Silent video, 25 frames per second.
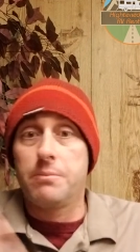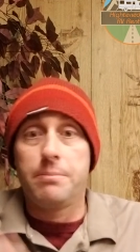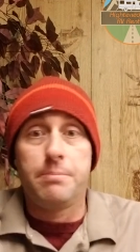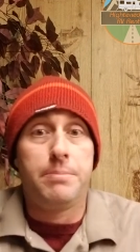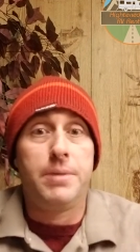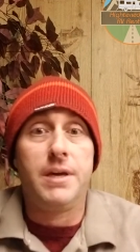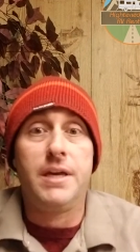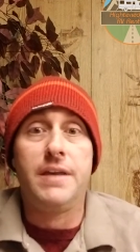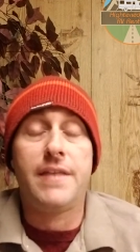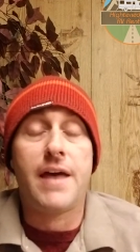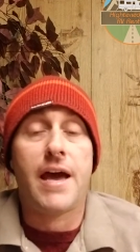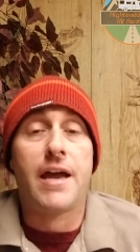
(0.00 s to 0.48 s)

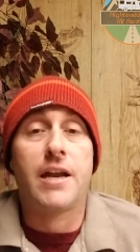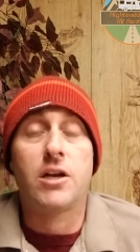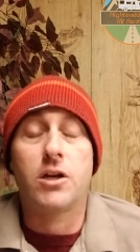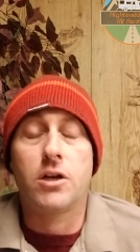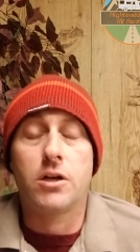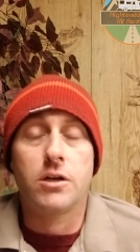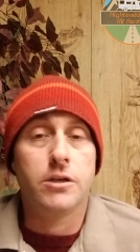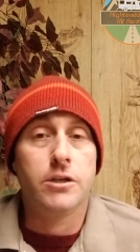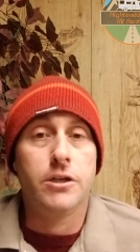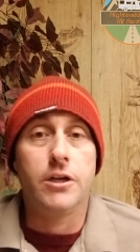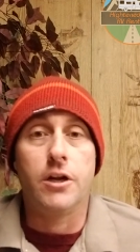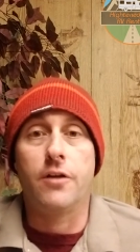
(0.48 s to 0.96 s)
be that,
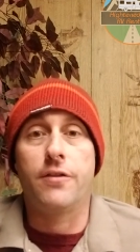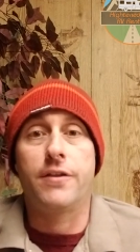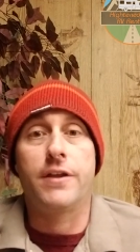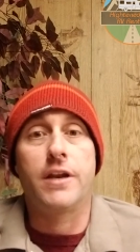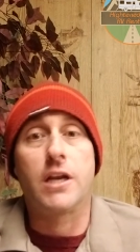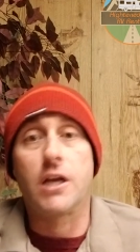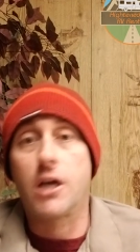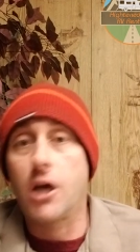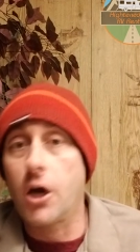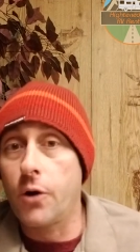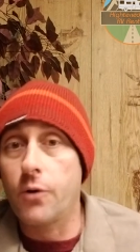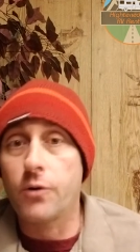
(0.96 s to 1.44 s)
the
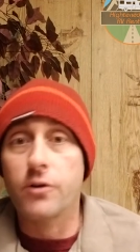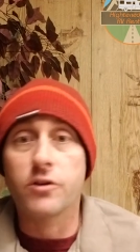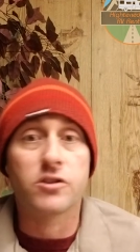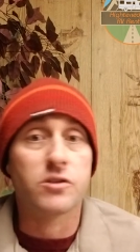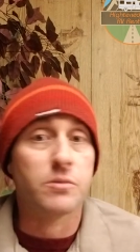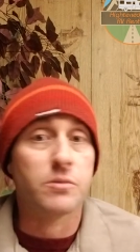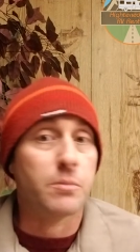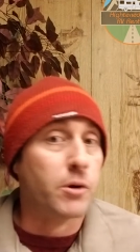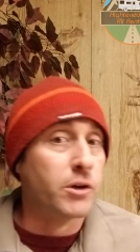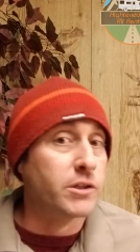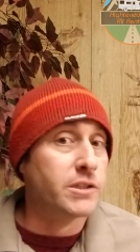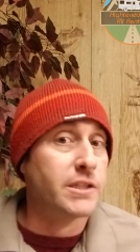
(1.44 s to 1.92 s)
Dakotas
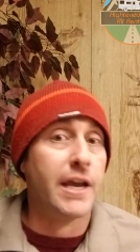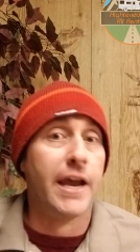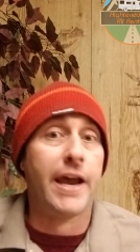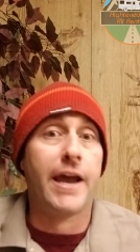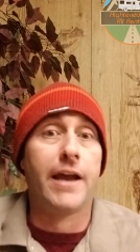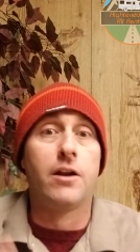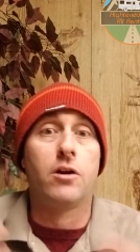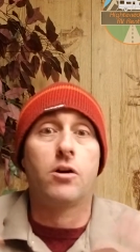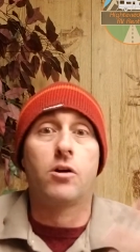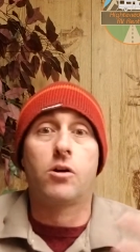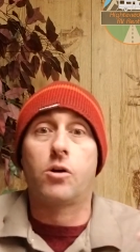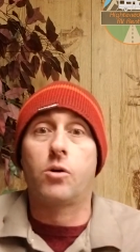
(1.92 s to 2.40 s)
or
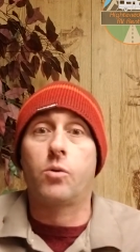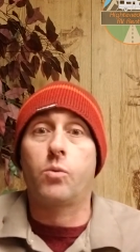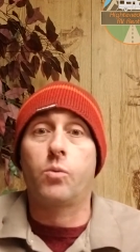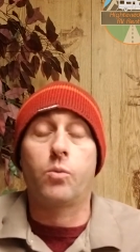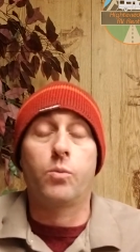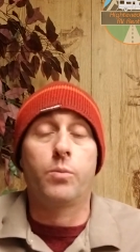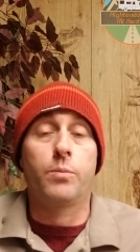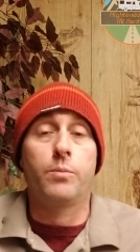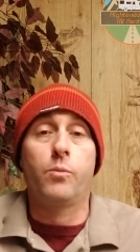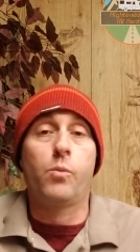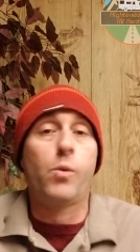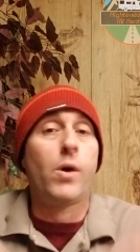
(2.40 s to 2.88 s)
Montana or
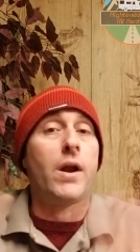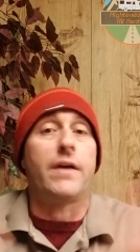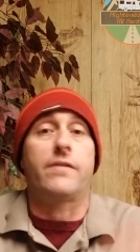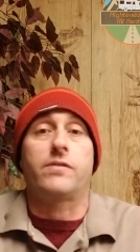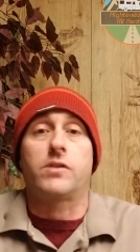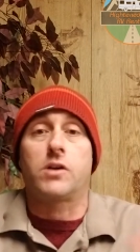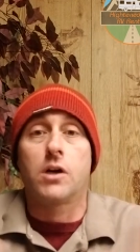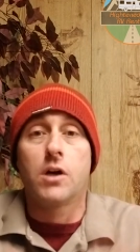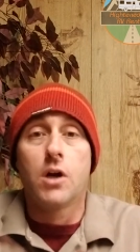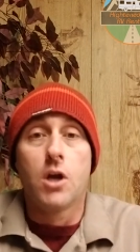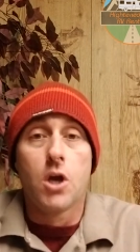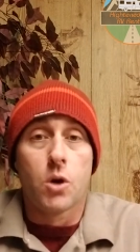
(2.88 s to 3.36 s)

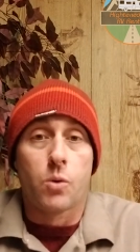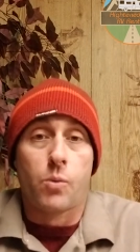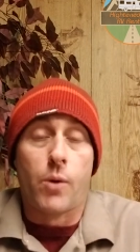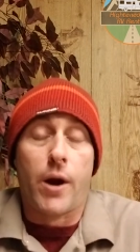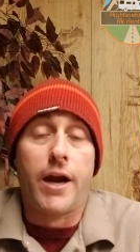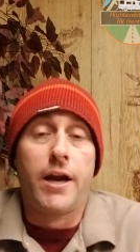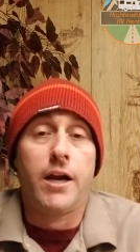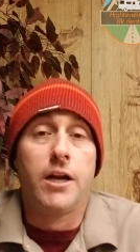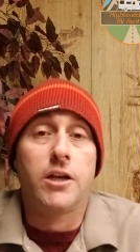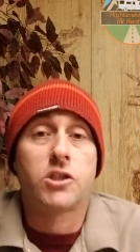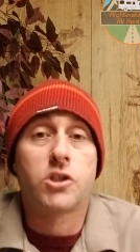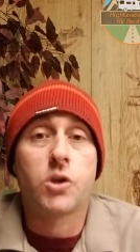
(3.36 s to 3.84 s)
whatever,
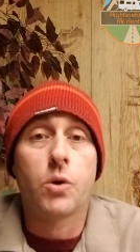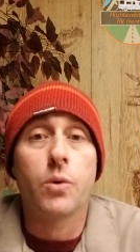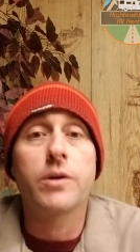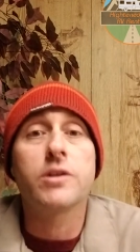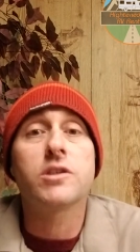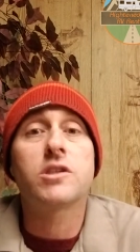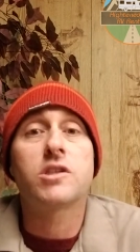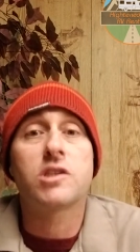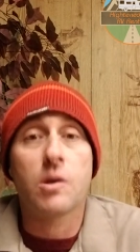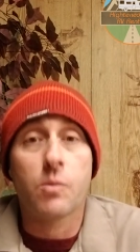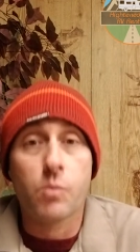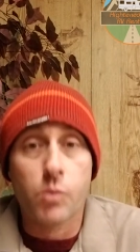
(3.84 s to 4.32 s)
right? It's
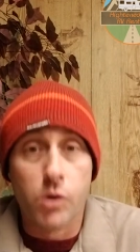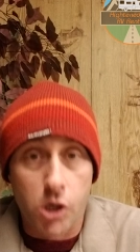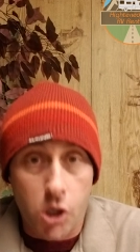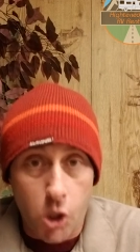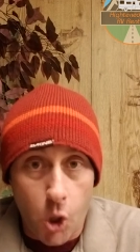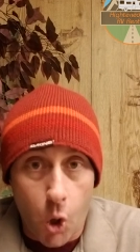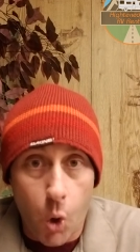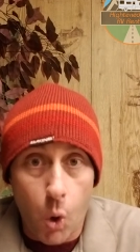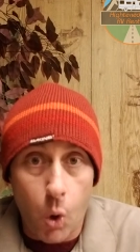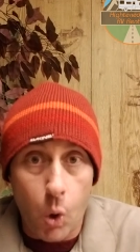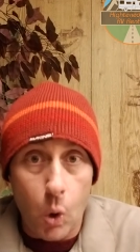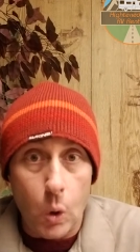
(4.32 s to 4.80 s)
going somewhere
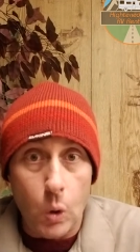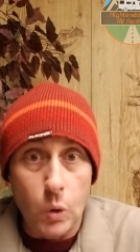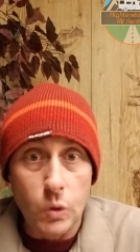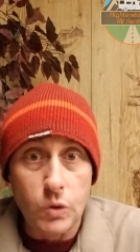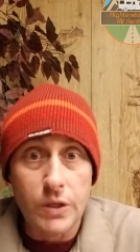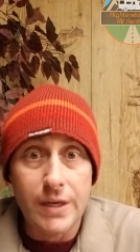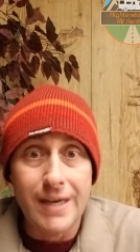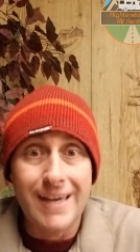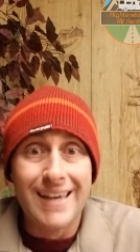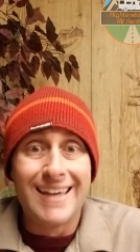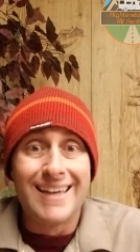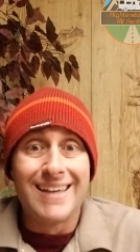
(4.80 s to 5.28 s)
cold.
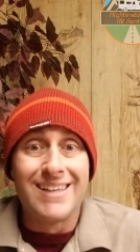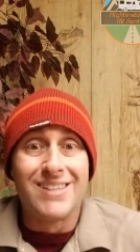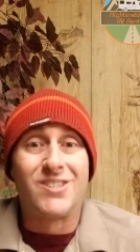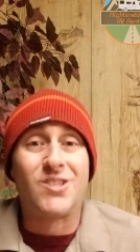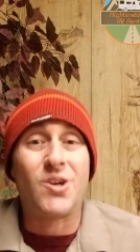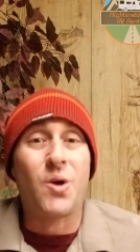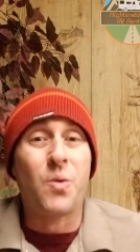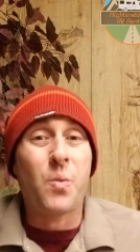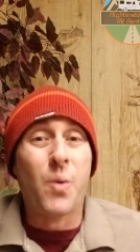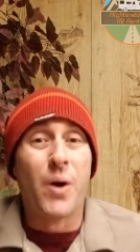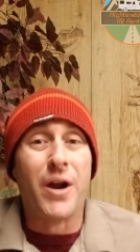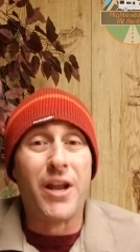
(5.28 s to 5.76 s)

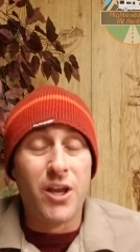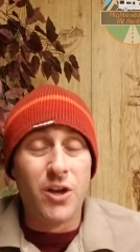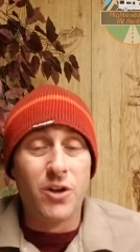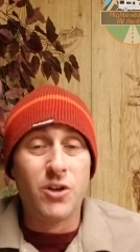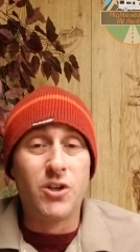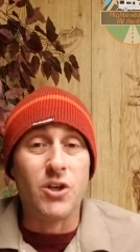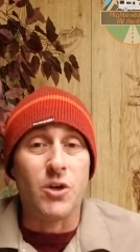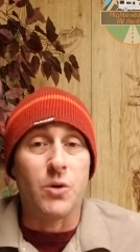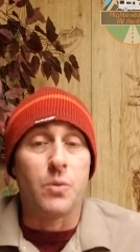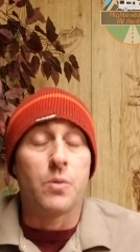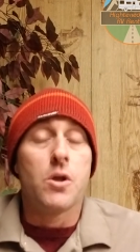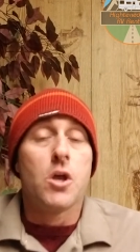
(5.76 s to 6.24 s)
So what
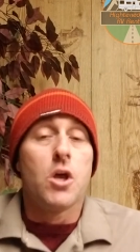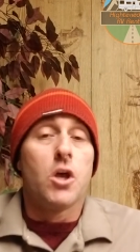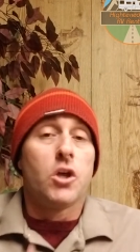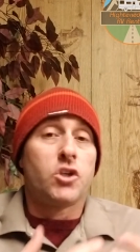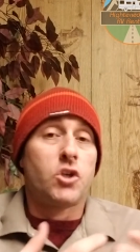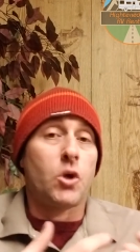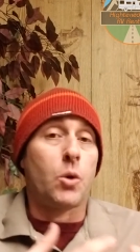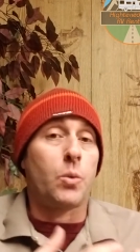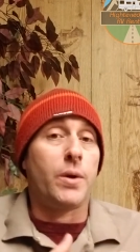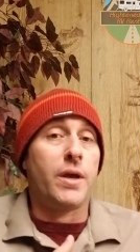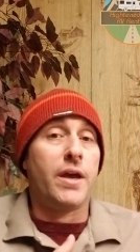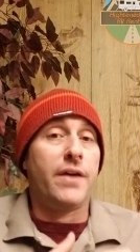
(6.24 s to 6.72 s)
do?
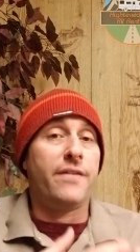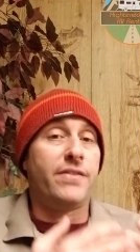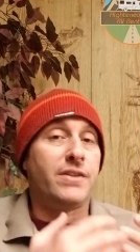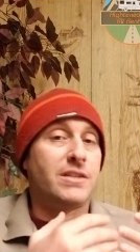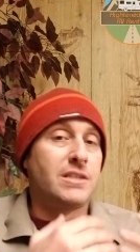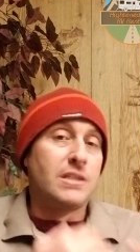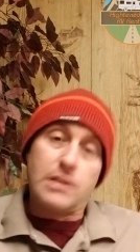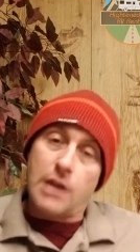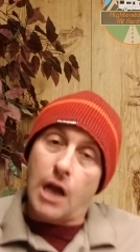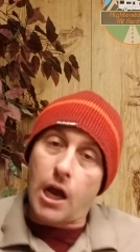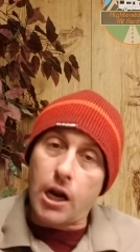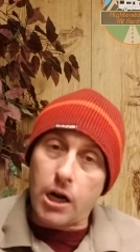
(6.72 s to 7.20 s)
So if
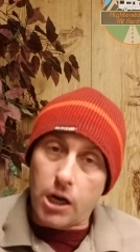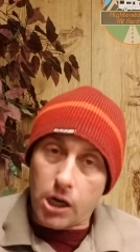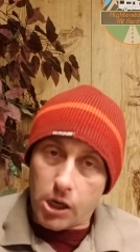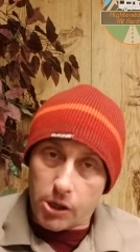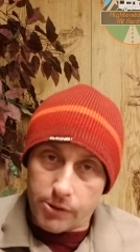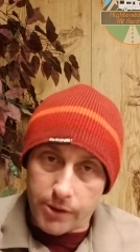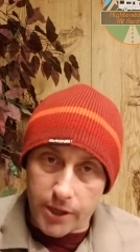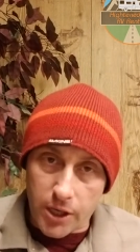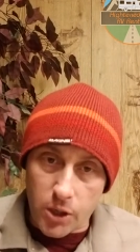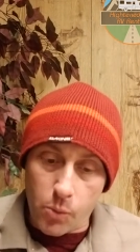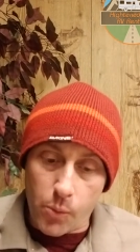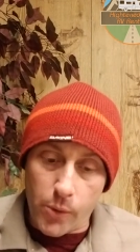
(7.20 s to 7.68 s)
it's not
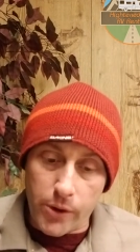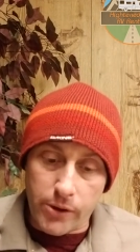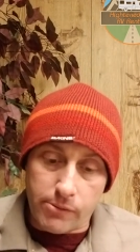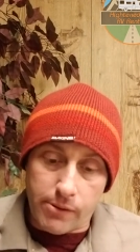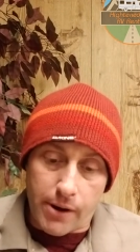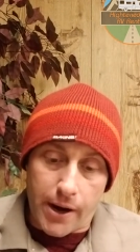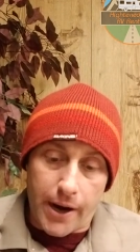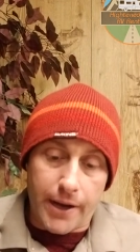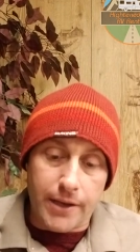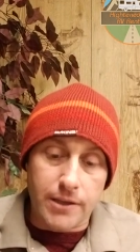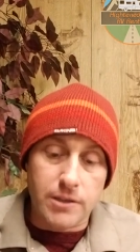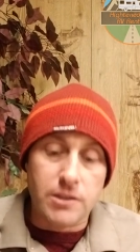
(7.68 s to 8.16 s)
already
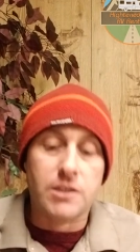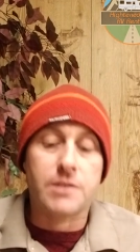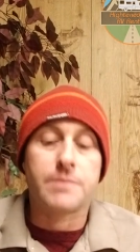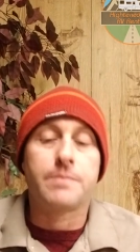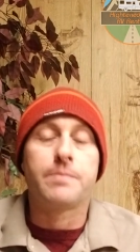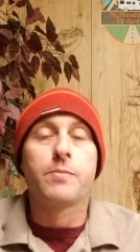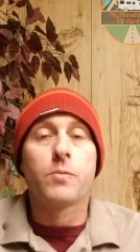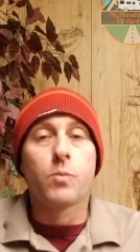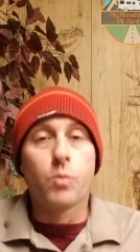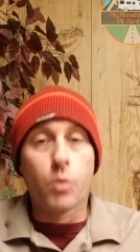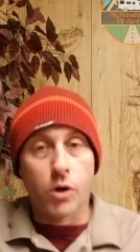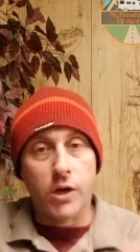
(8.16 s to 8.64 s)
winterized,
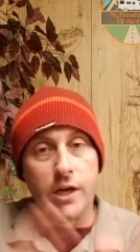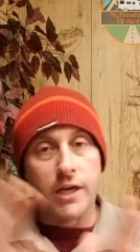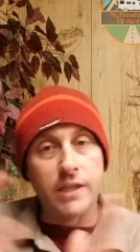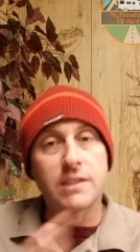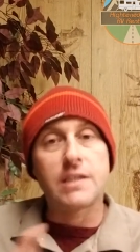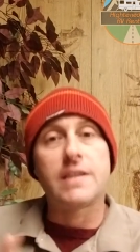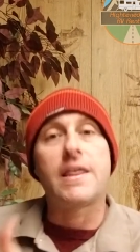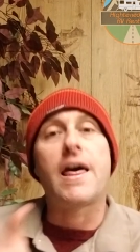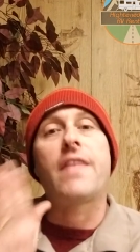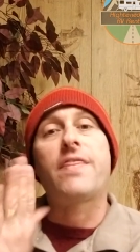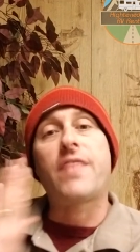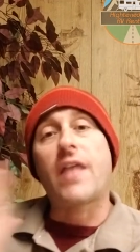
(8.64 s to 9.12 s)
we'll get
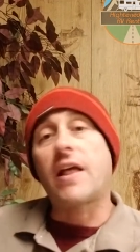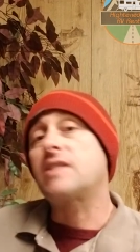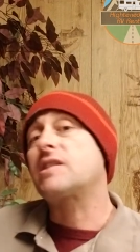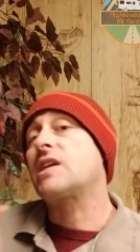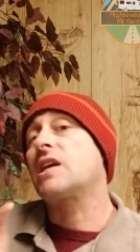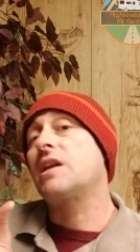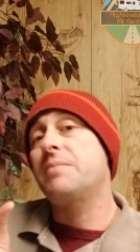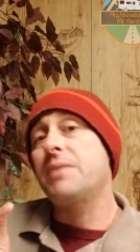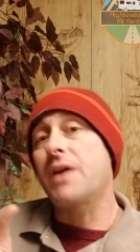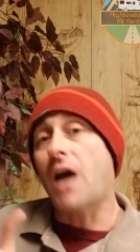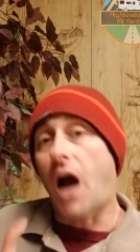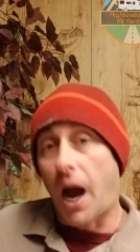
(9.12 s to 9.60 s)
to that. That's
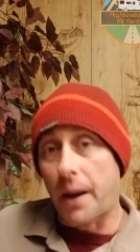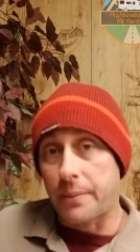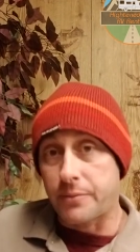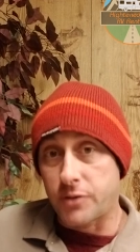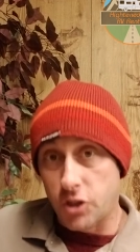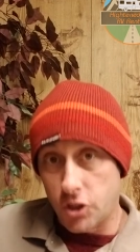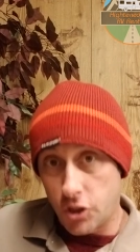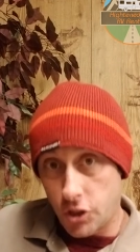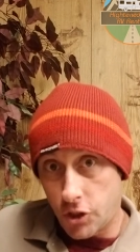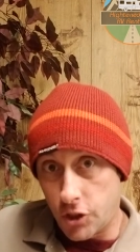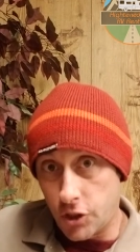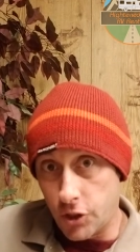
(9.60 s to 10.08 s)
going to be
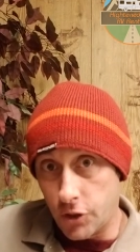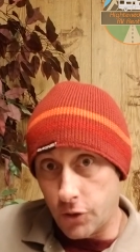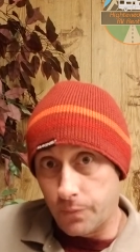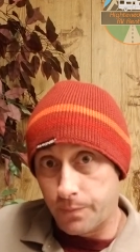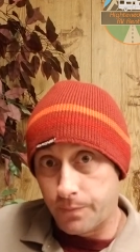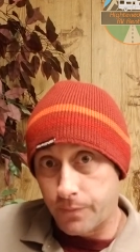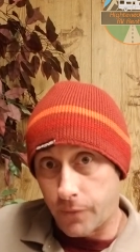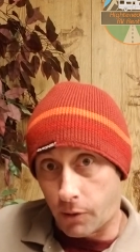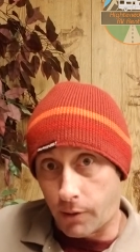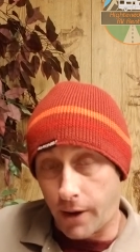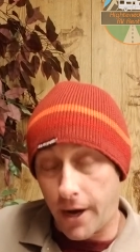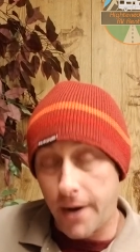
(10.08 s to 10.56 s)
option two,
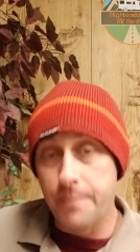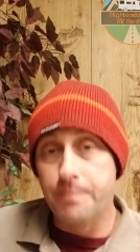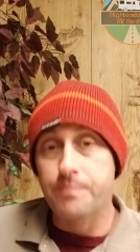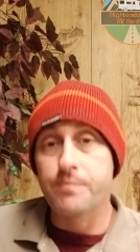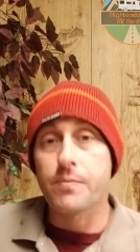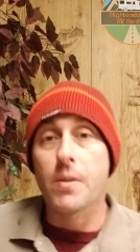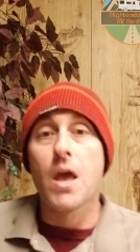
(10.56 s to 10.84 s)
all right?